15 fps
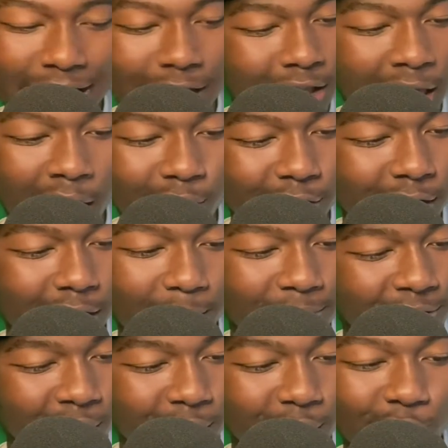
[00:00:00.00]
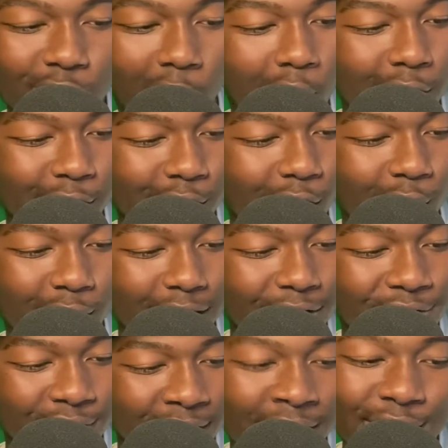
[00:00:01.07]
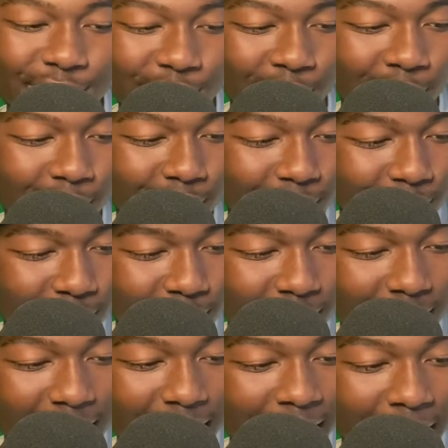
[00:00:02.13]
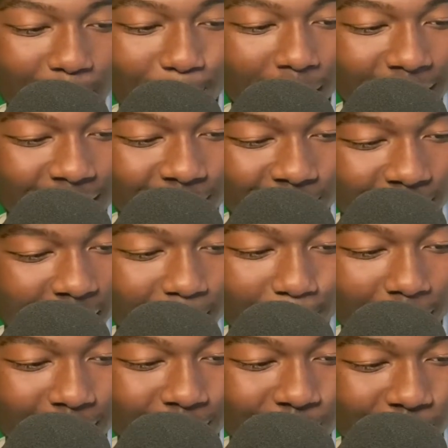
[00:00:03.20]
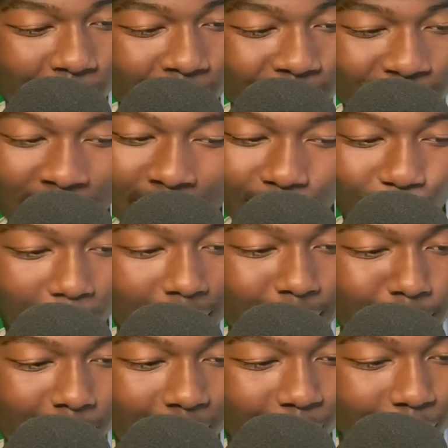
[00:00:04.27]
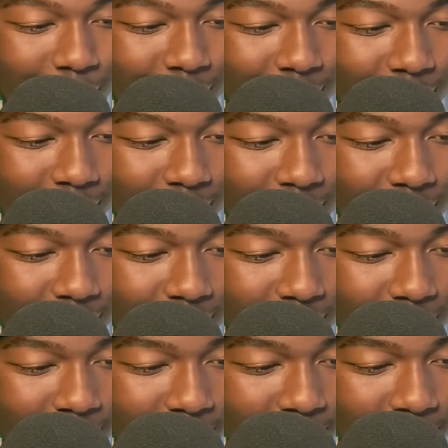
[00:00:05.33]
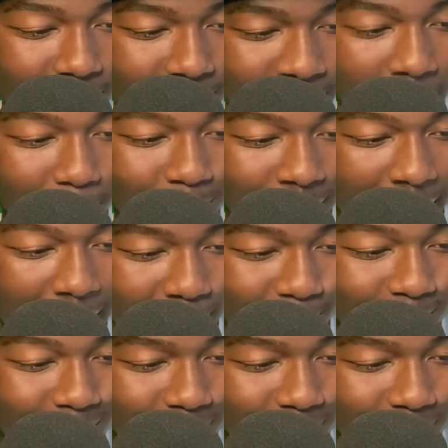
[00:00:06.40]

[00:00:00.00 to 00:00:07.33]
clowning him, so you already know he shook. He about to start shaking right now. Yep, got him.